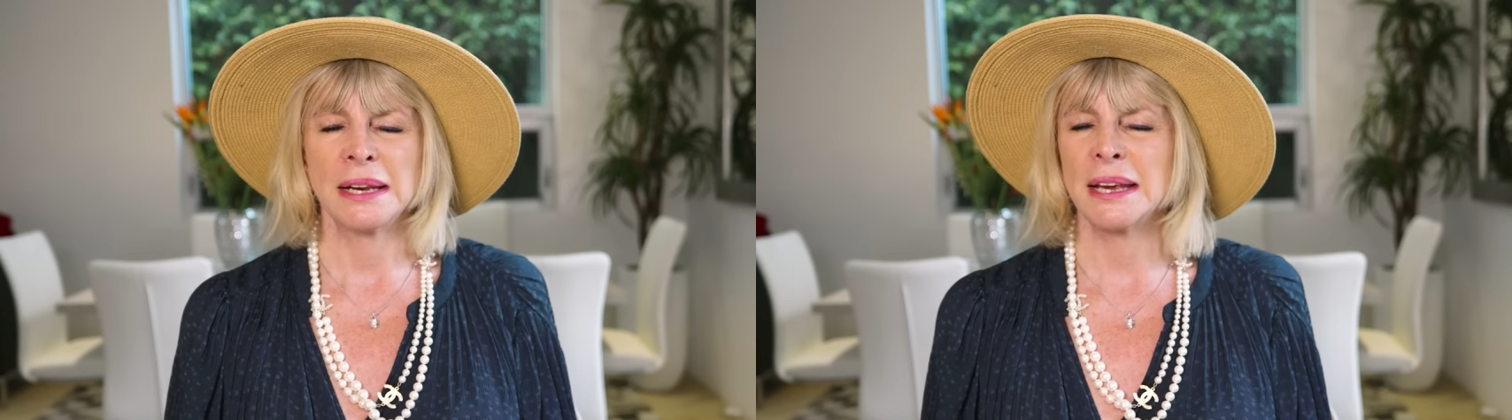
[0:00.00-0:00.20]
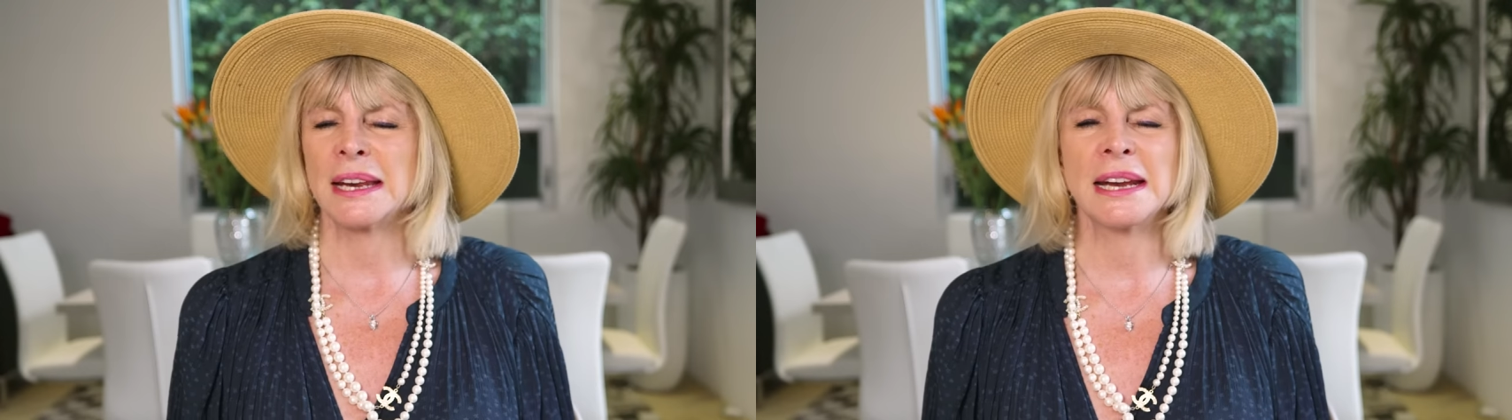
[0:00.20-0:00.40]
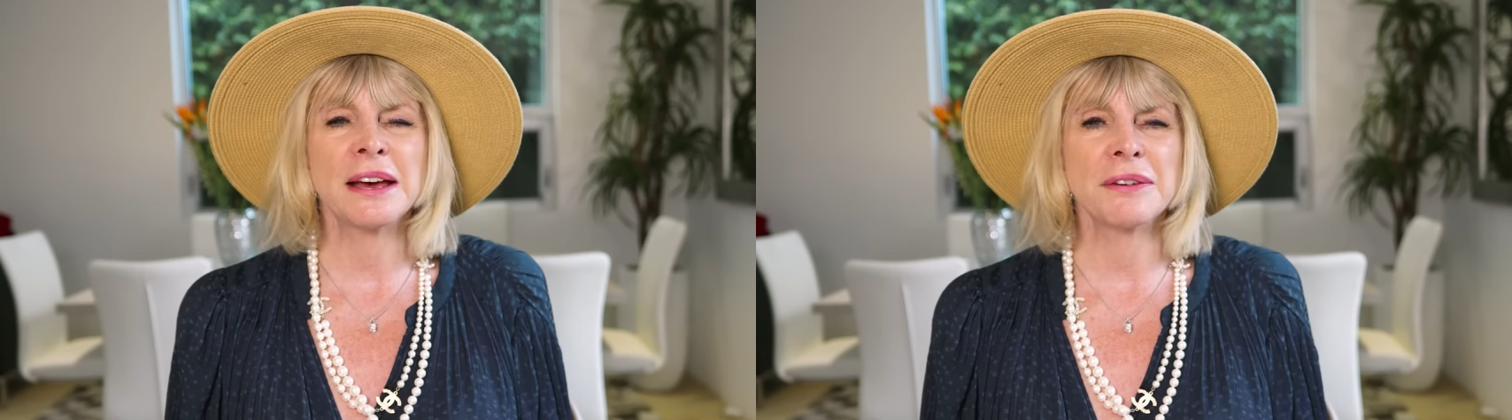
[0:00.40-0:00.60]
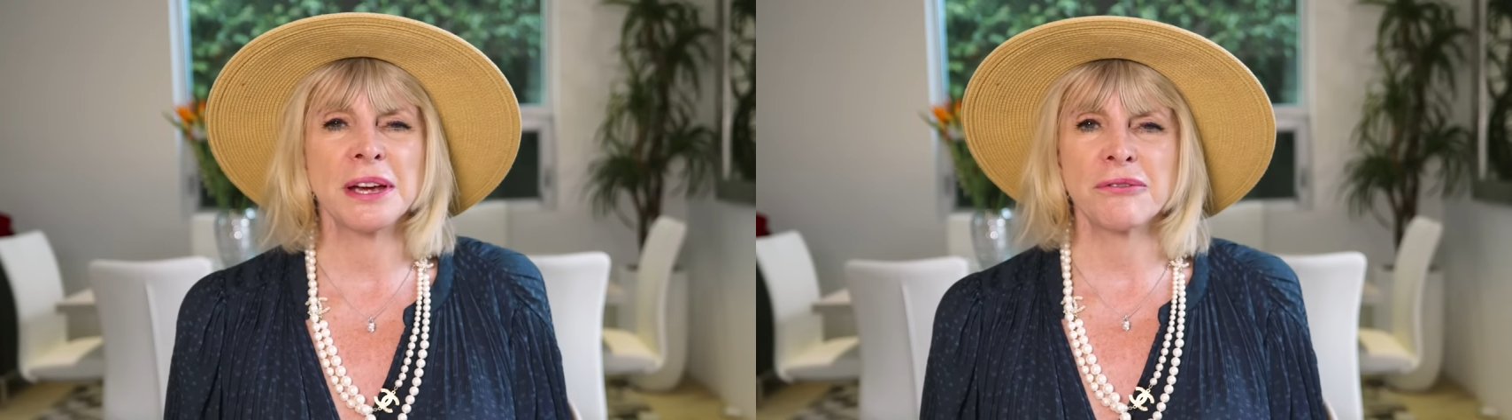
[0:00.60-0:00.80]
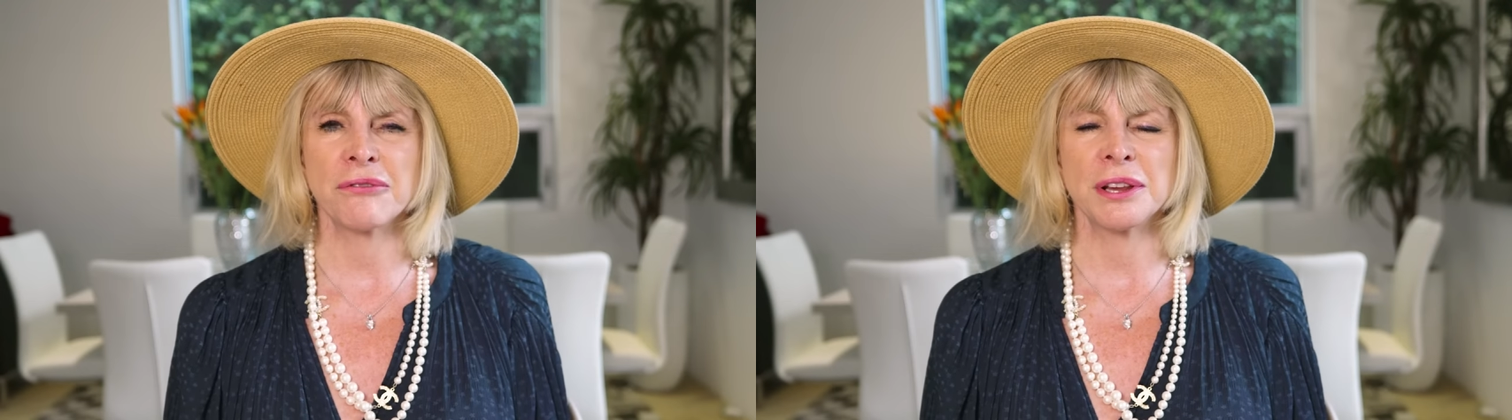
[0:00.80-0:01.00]
and I can have
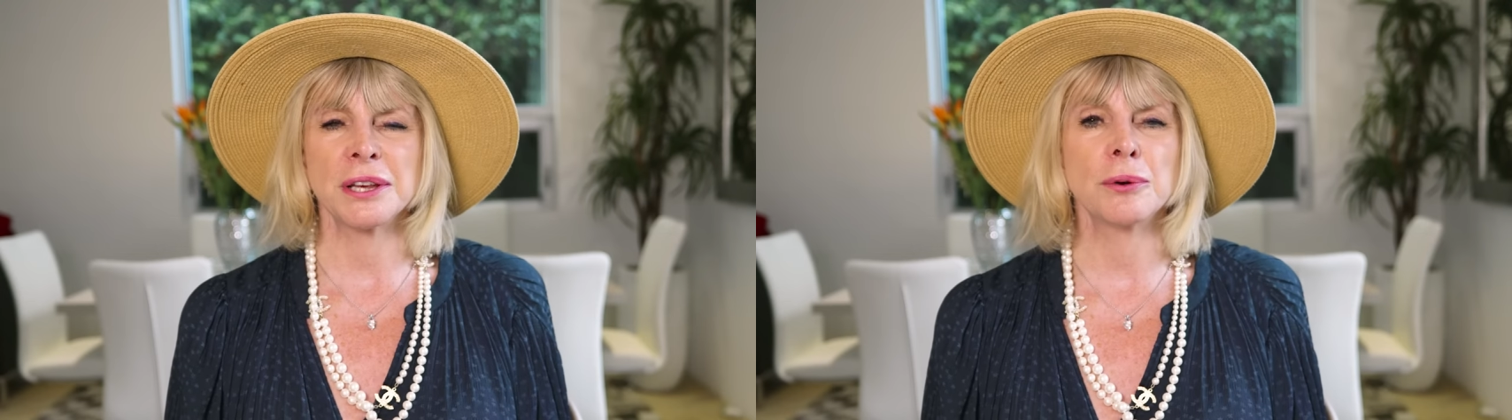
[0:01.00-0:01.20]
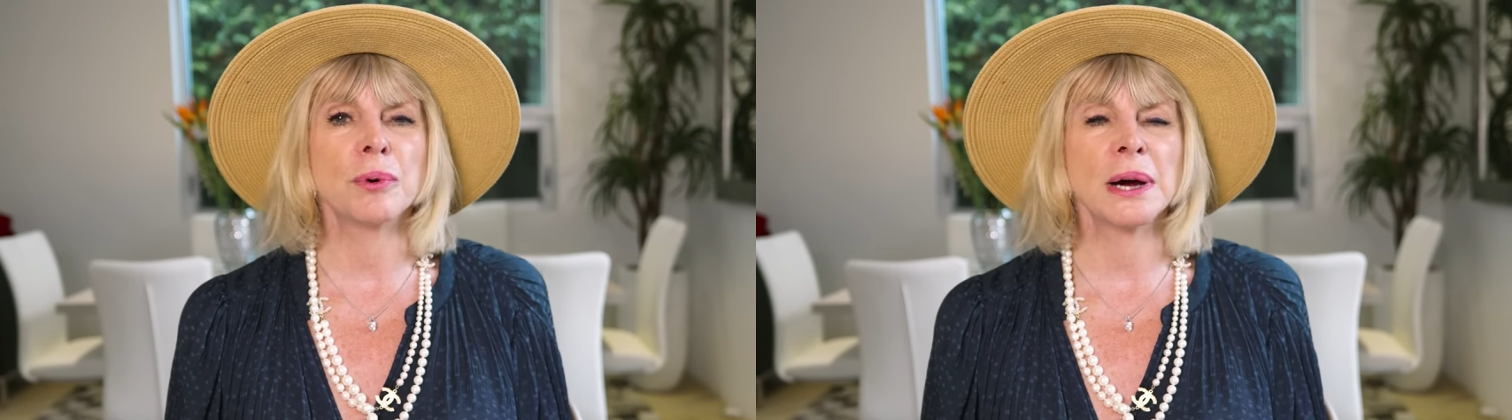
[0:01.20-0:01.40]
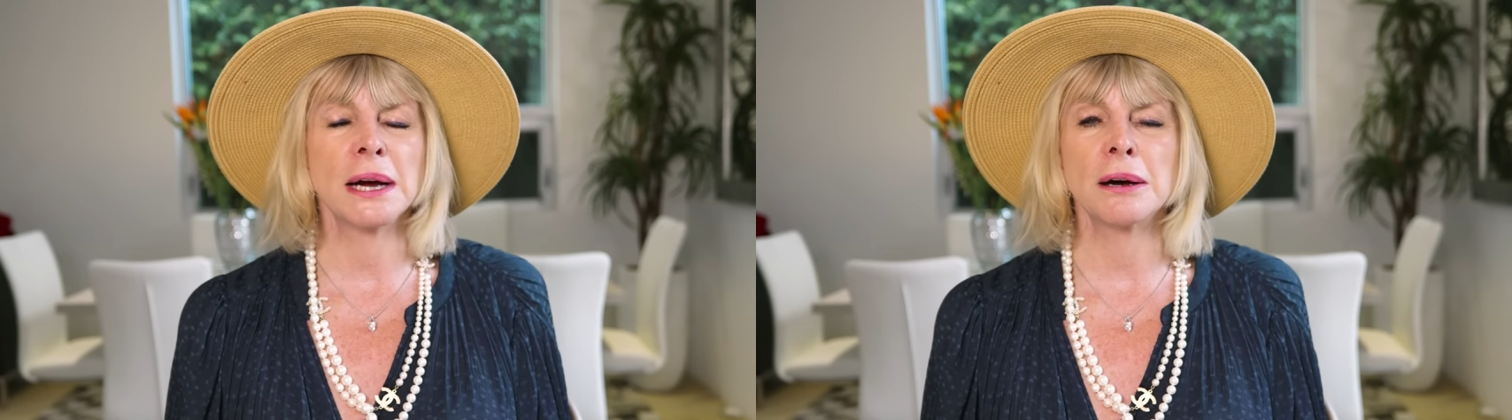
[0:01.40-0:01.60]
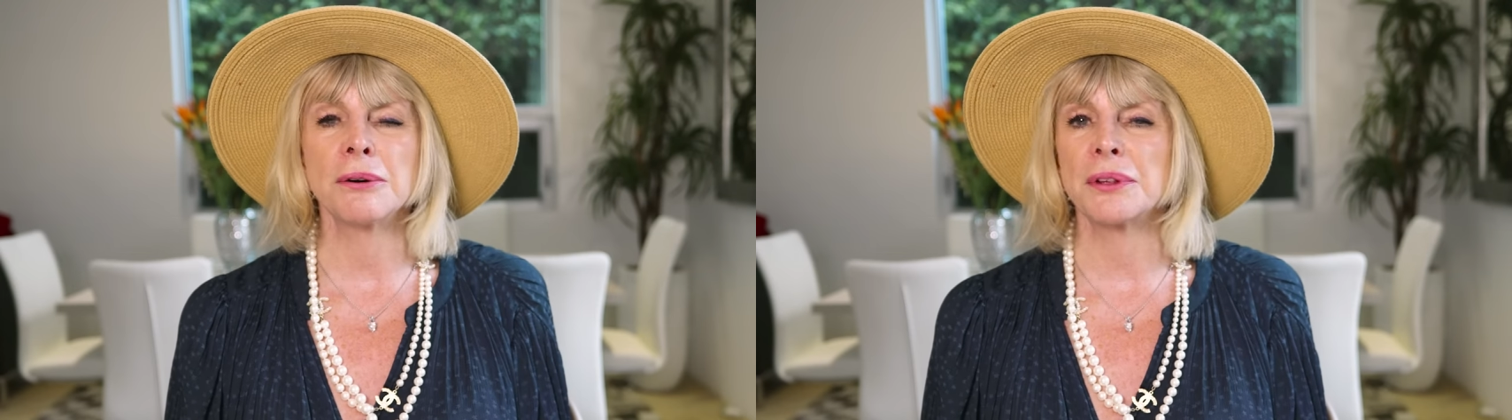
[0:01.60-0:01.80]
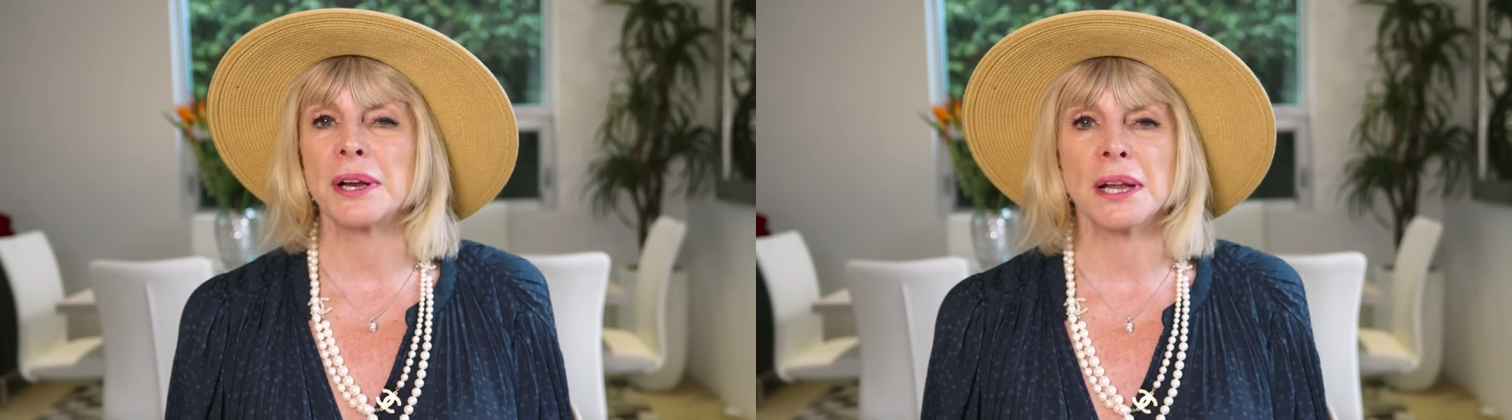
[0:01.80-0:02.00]
everything,
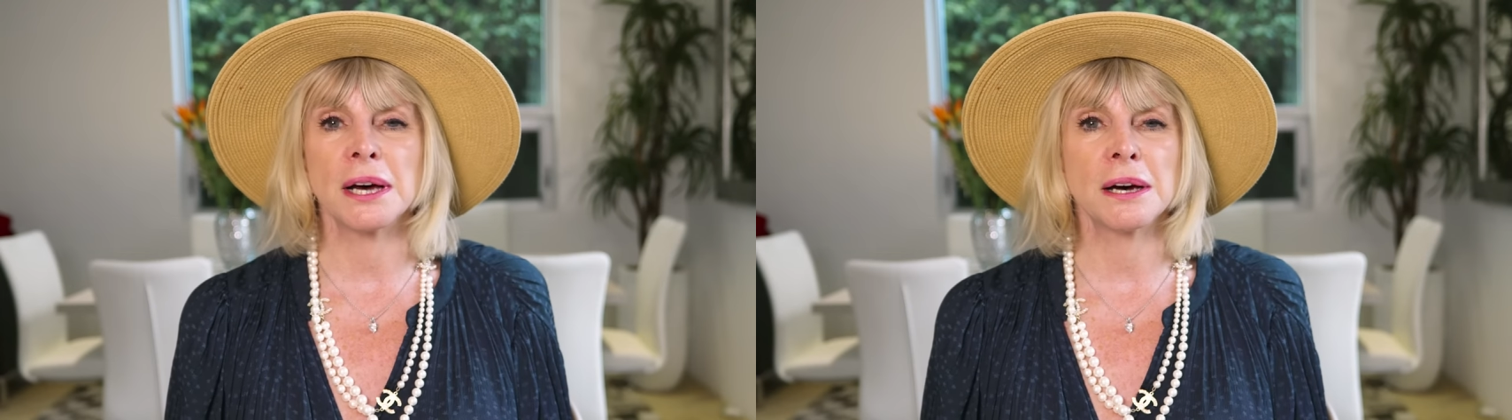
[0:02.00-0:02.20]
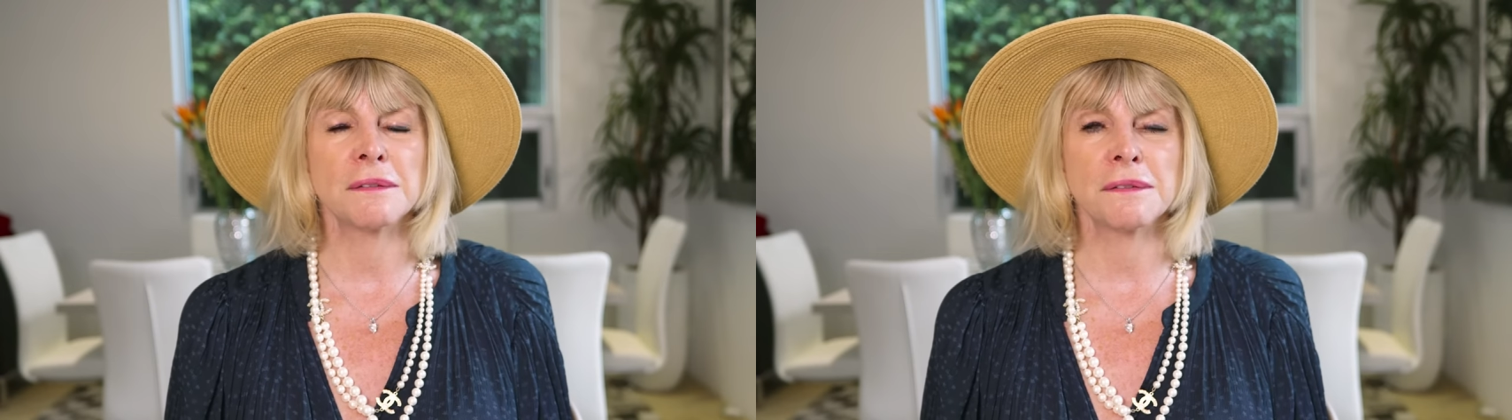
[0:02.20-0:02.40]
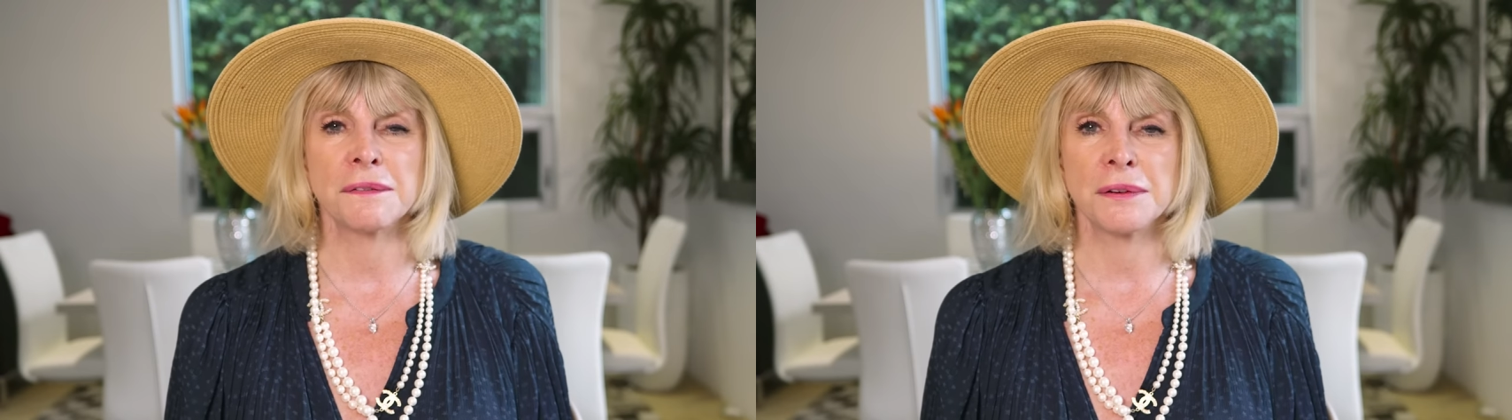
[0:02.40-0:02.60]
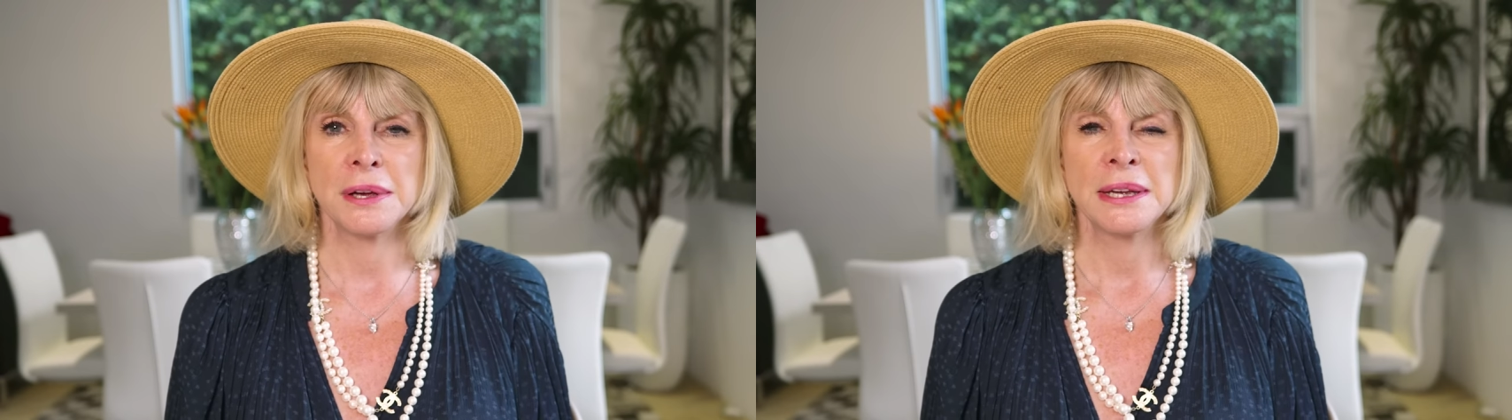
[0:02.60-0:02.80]
wealth, love,